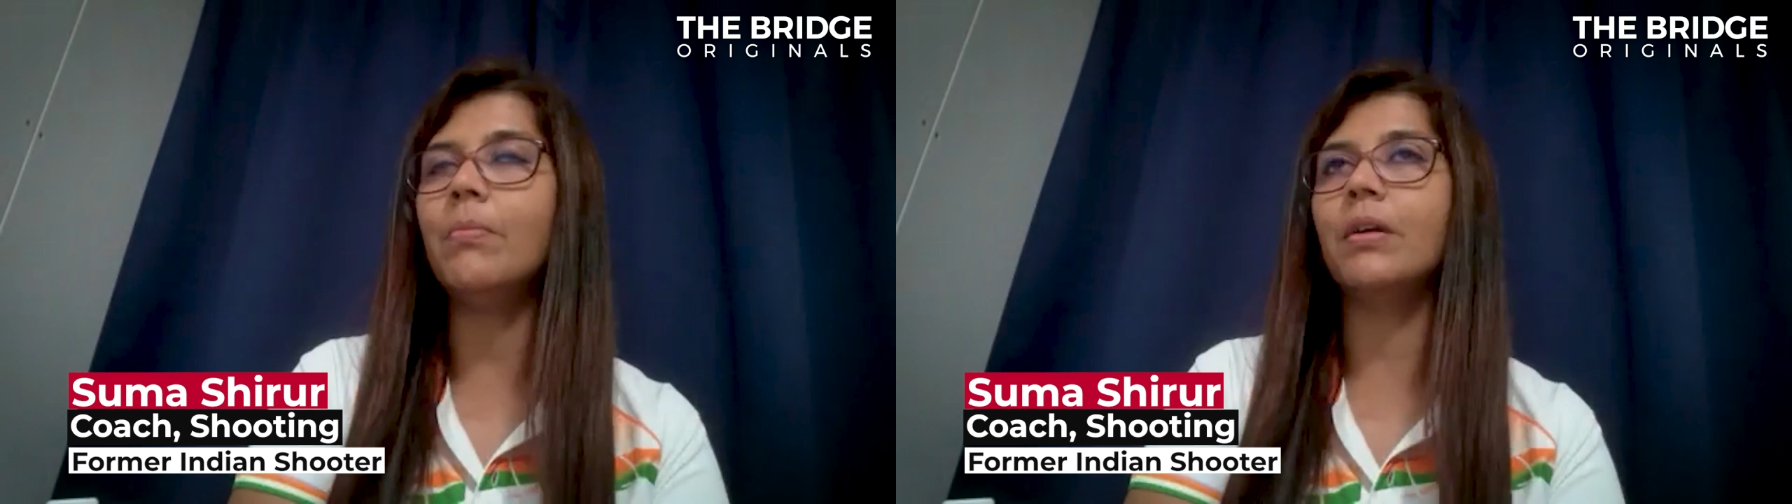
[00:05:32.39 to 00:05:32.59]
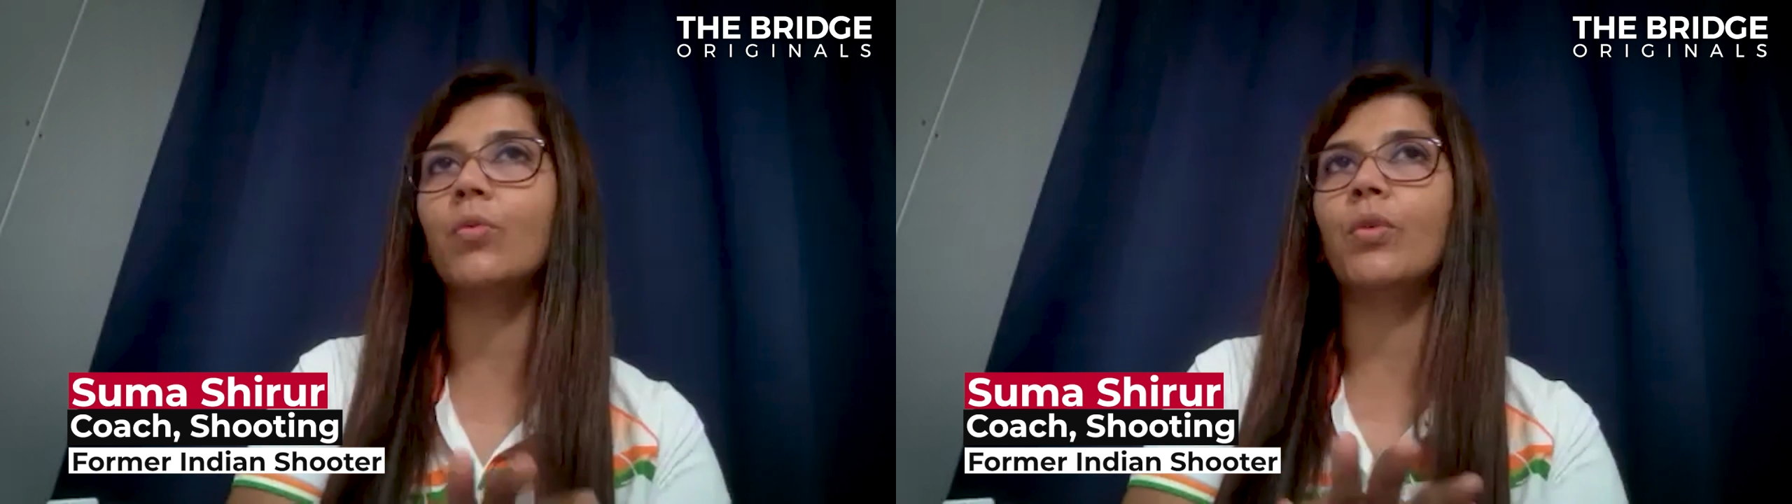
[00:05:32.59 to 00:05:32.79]

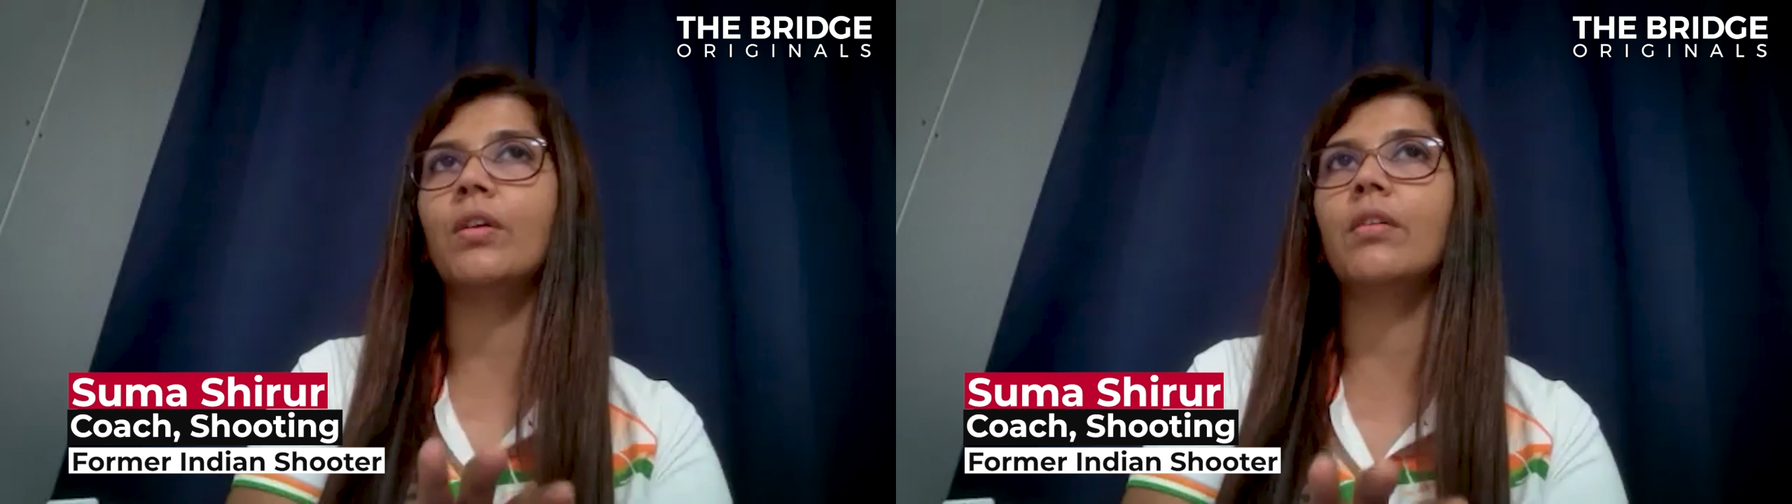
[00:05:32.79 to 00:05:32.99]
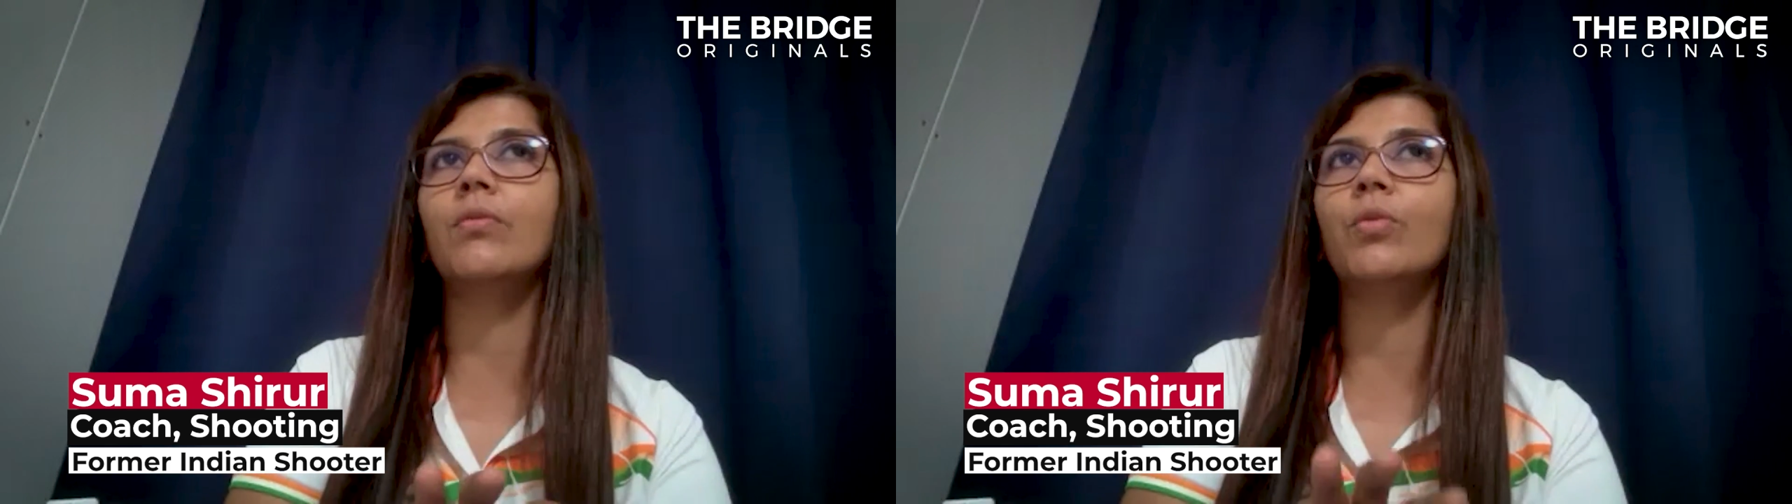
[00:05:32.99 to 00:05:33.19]
But
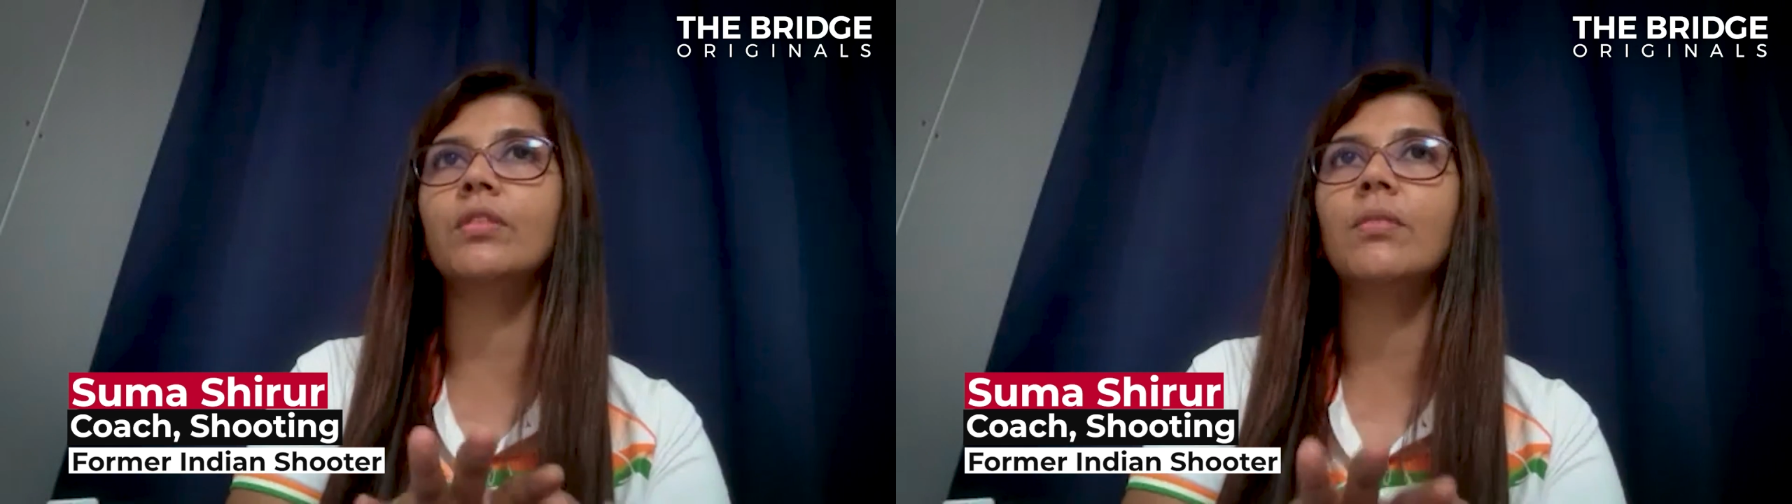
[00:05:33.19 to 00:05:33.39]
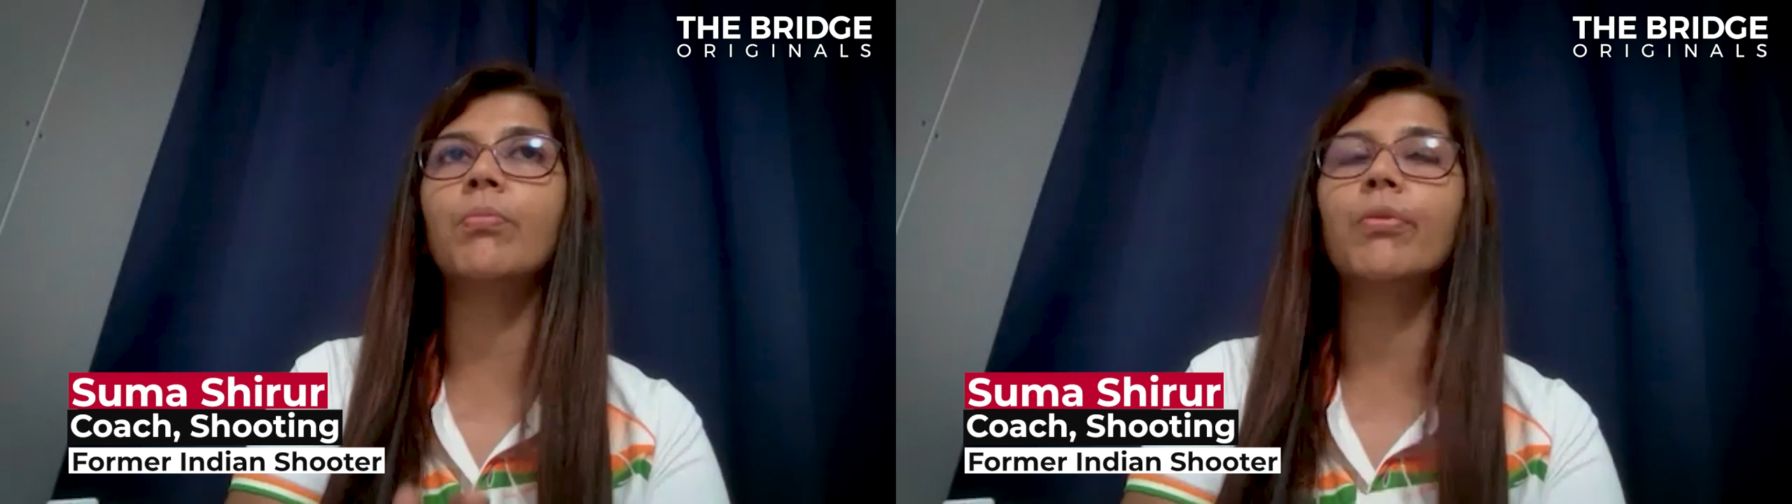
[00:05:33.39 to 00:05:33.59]

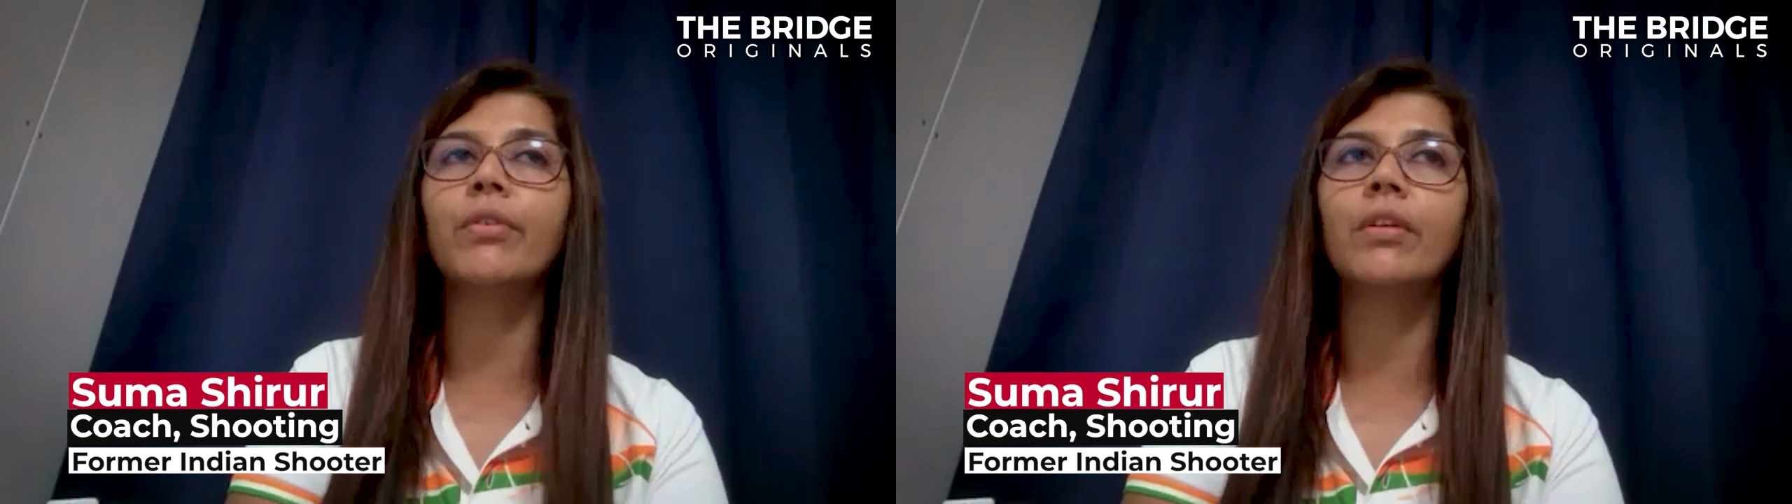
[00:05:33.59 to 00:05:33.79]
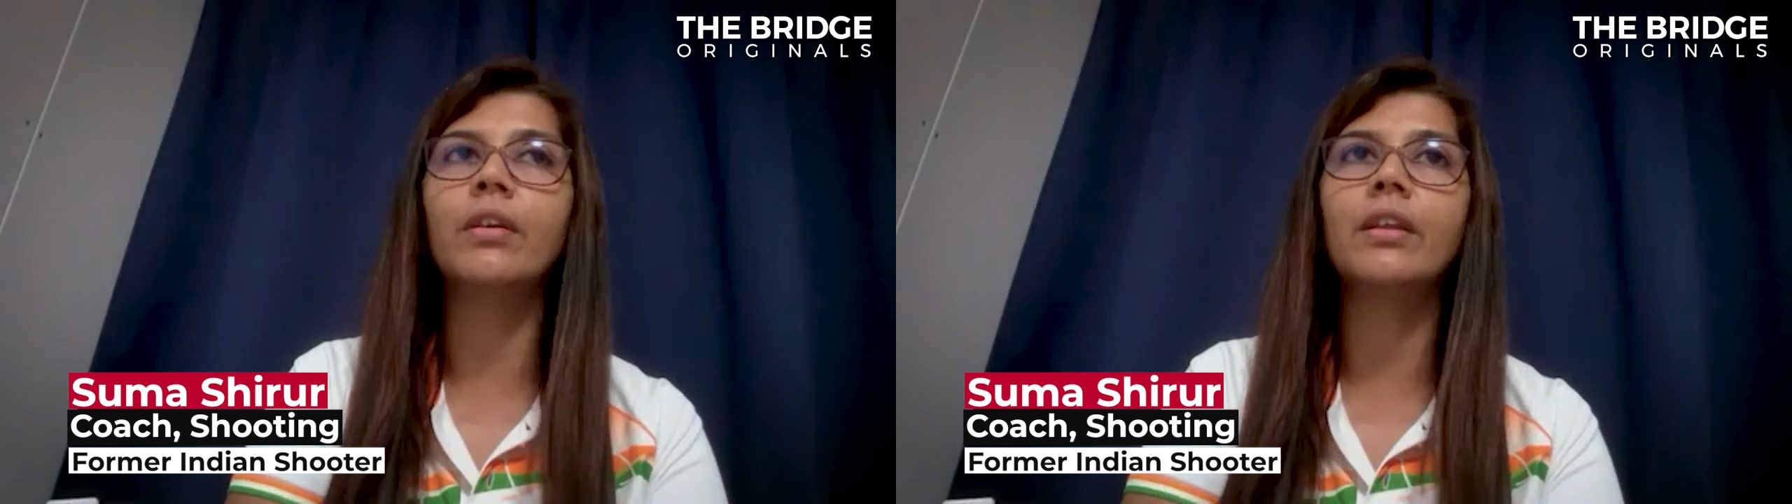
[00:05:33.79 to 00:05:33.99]
what's
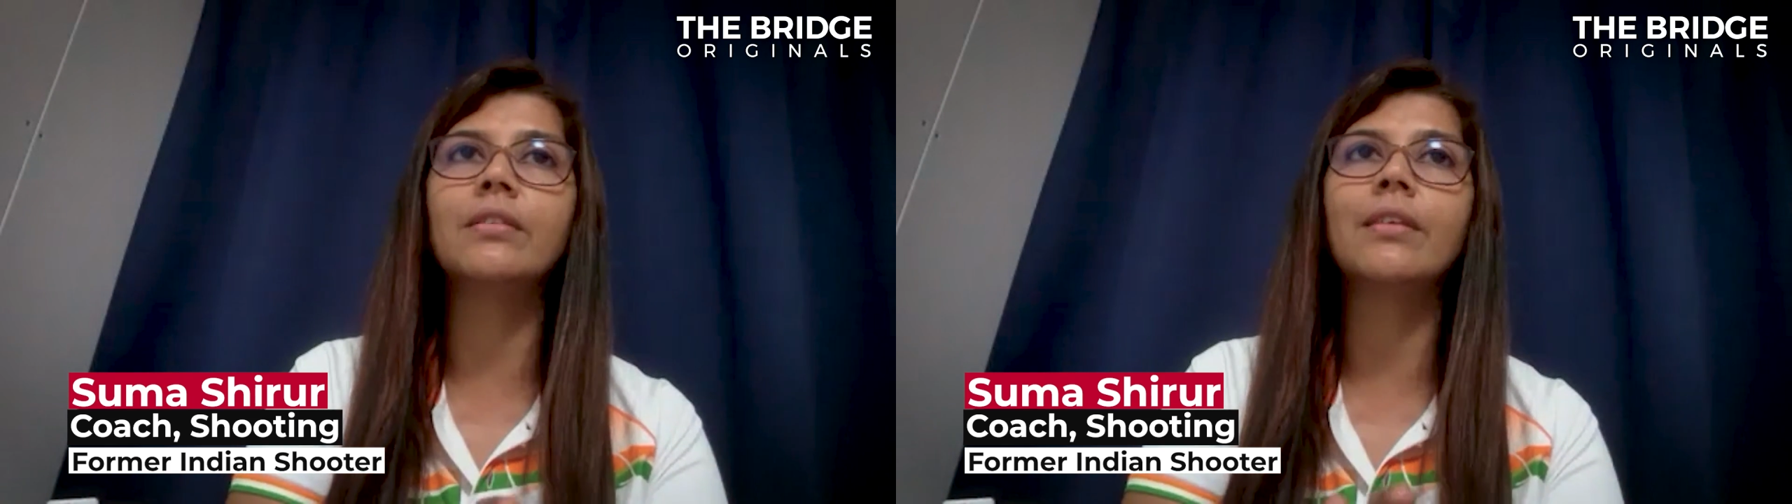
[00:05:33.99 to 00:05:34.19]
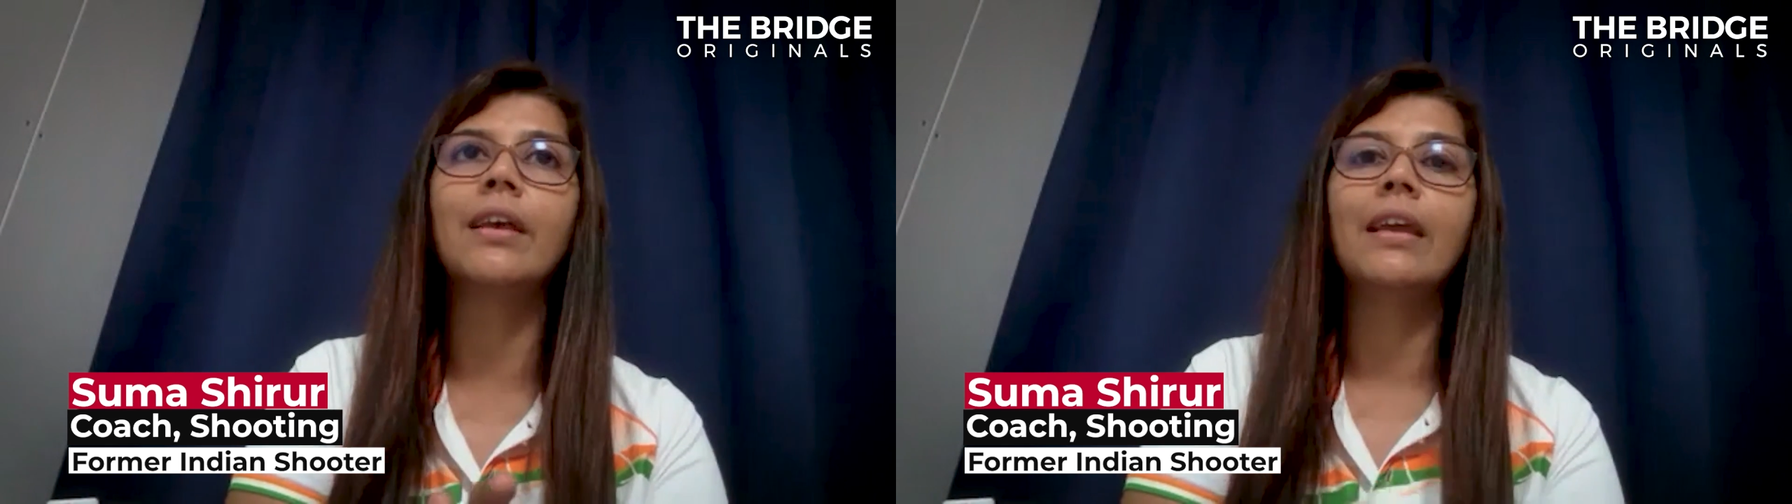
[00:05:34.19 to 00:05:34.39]
important is